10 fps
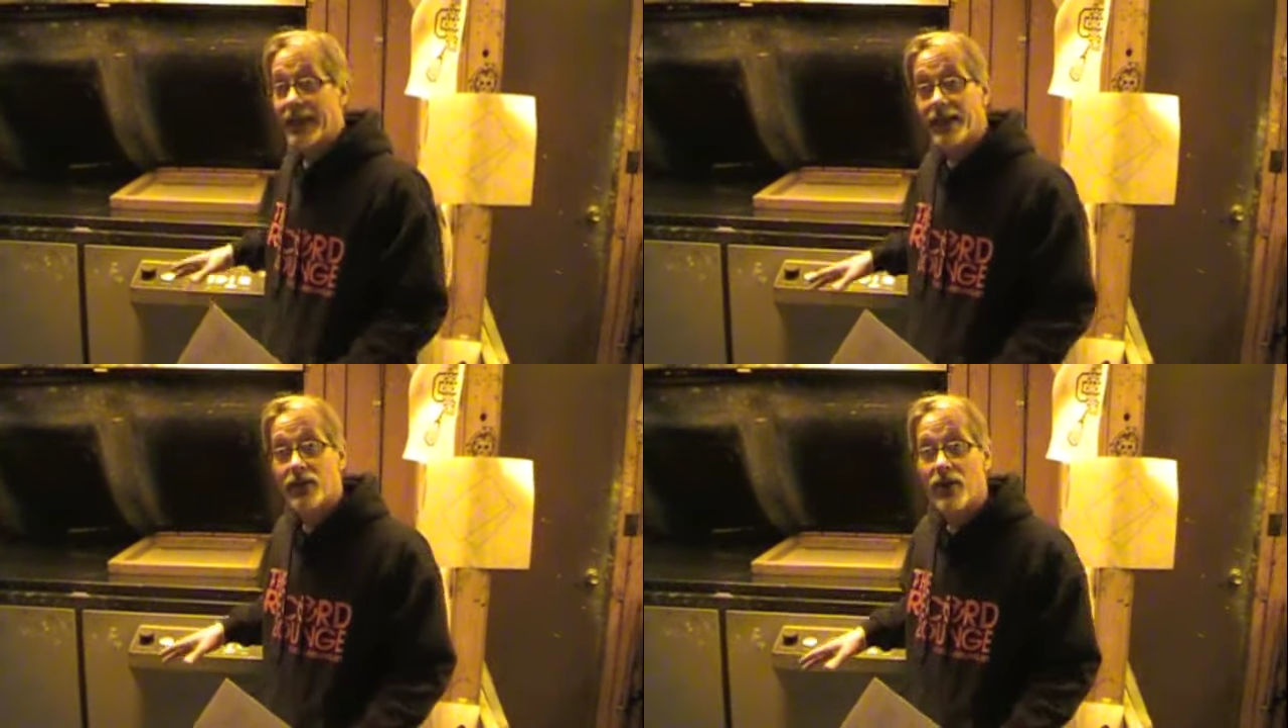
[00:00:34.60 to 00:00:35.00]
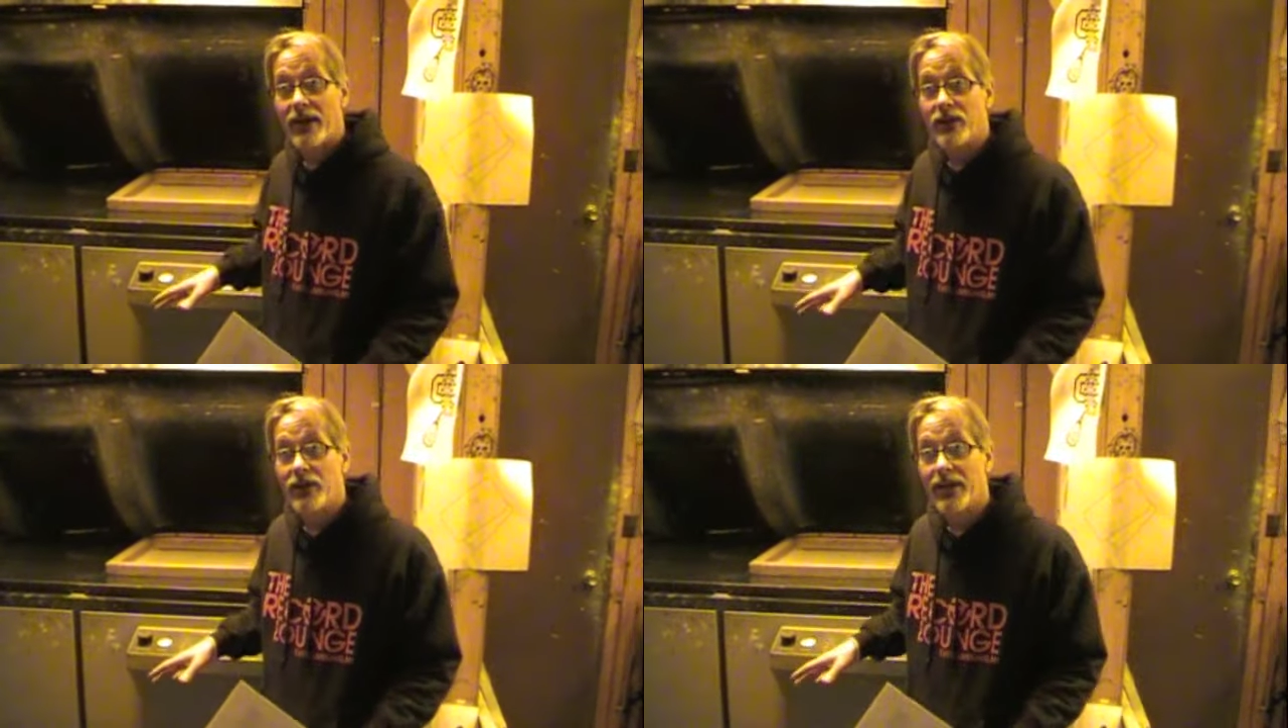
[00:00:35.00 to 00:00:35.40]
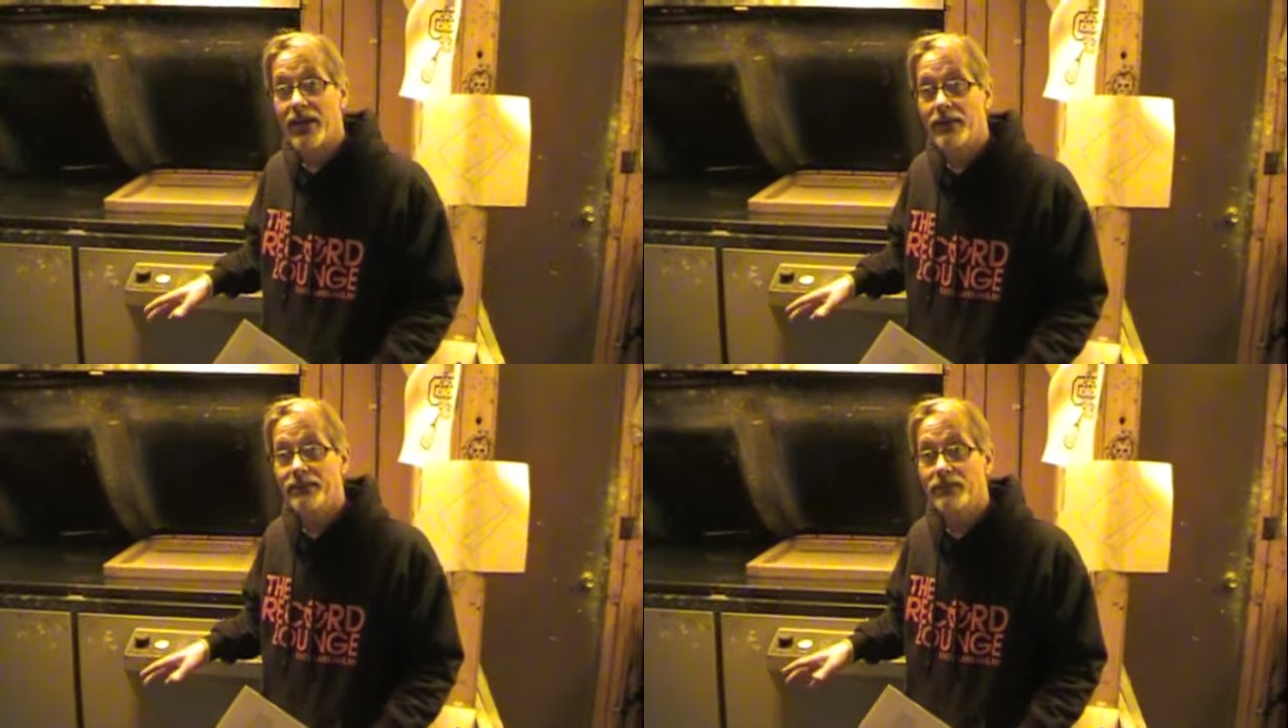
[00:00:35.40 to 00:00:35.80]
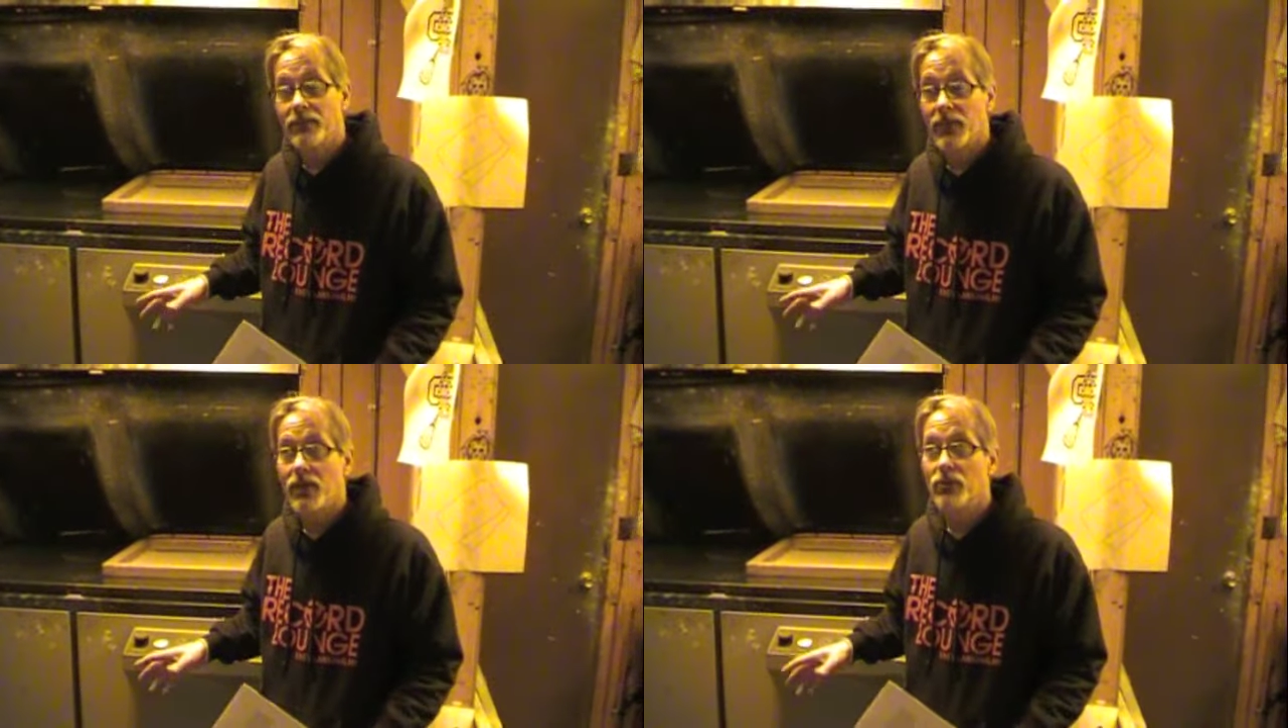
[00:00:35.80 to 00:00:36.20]
integrator in it,
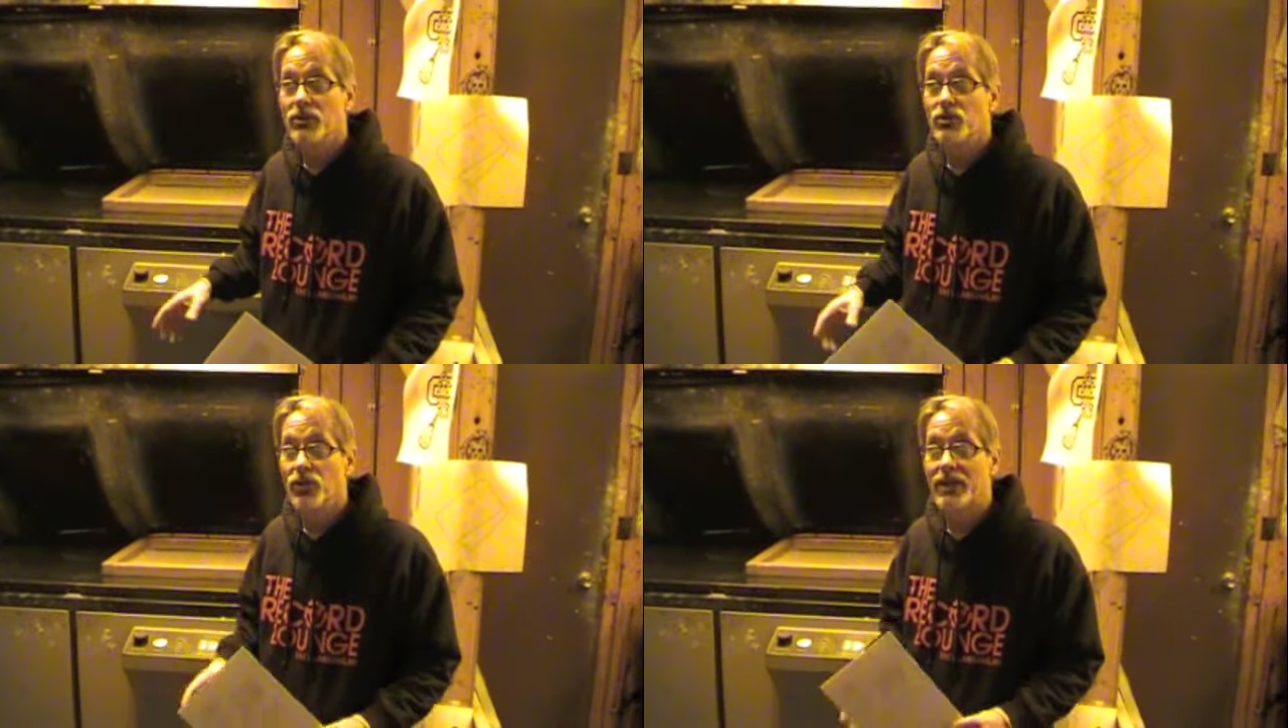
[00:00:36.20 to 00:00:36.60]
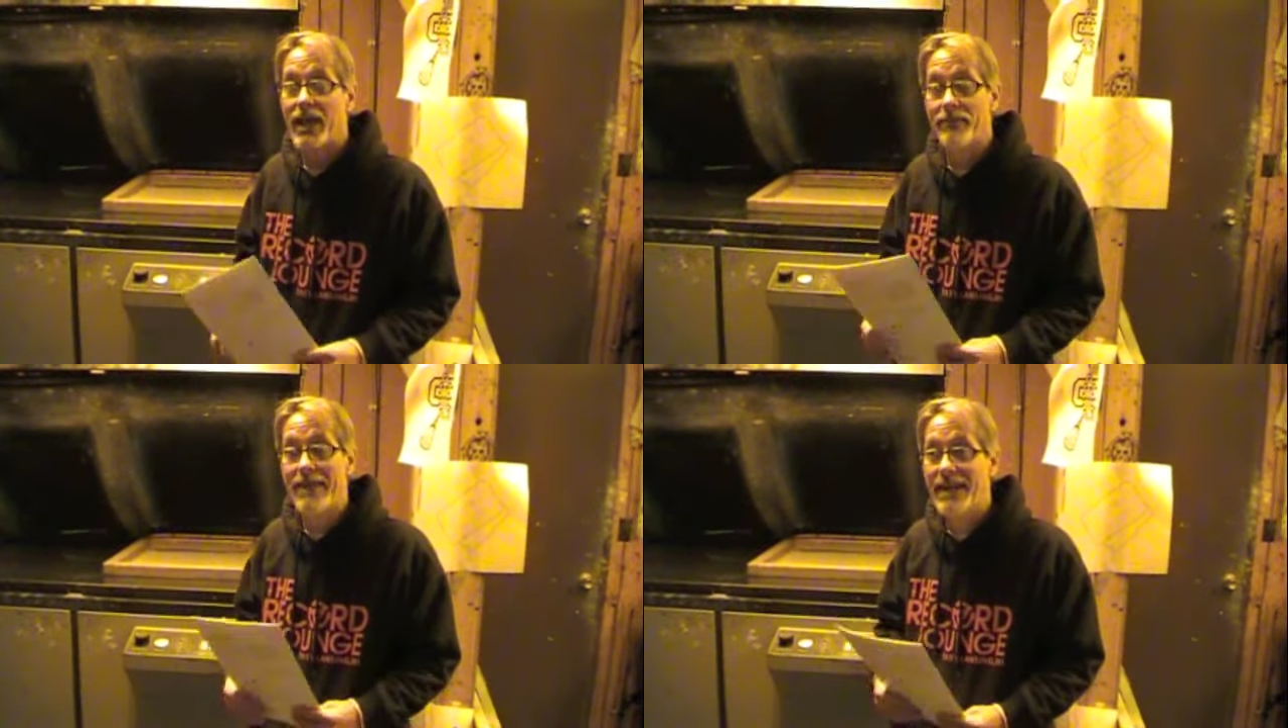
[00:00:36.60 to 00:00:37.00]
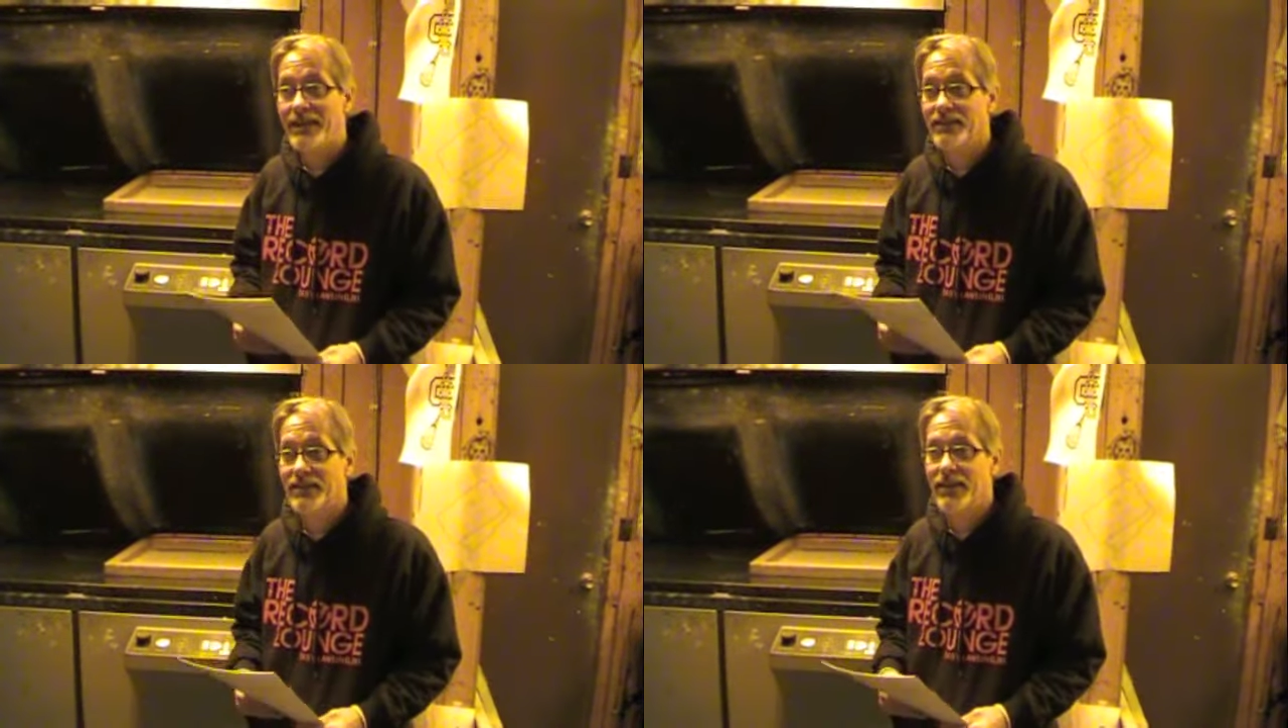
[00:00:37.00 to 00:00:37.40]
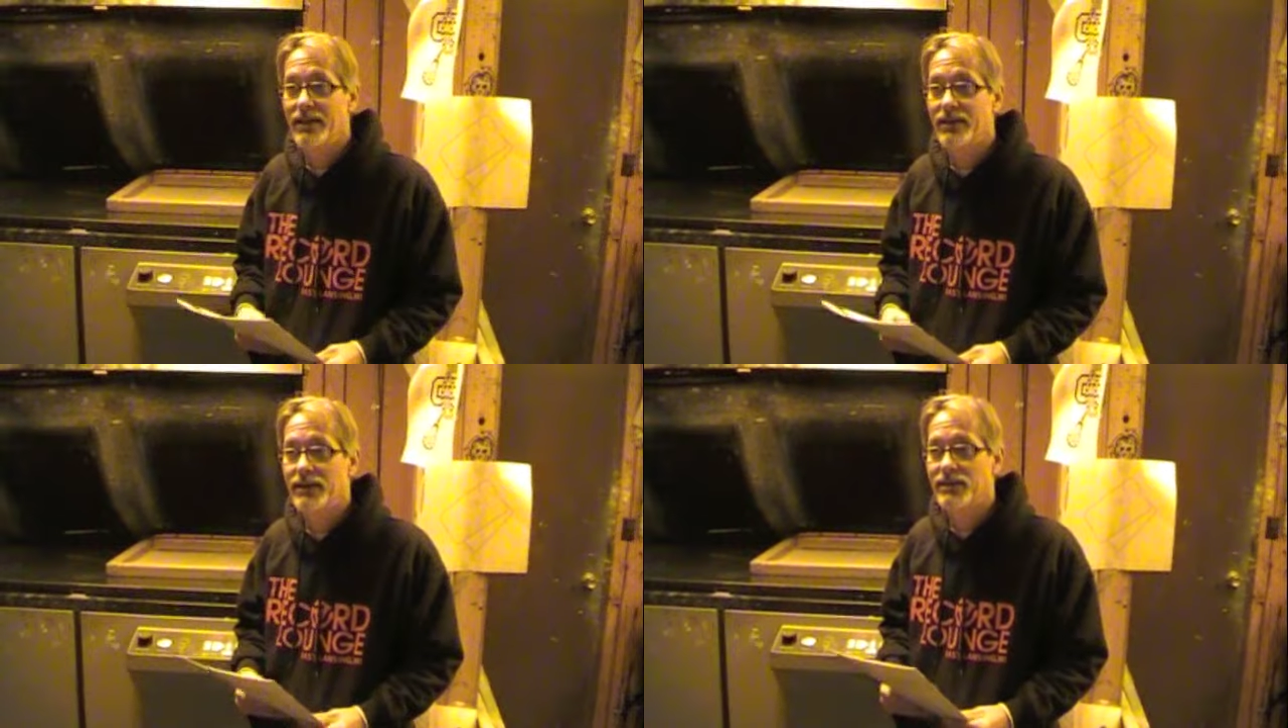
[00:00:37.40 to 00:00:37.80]
which what that means
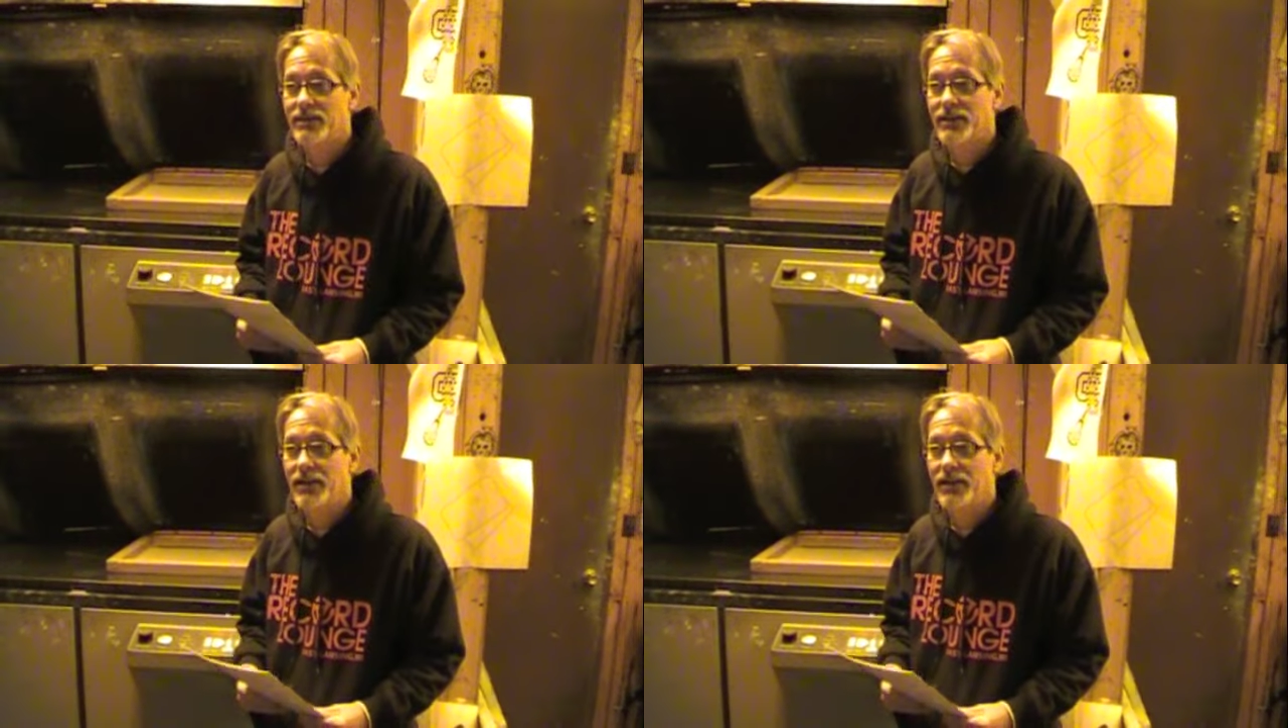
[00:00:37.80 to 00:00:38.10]
is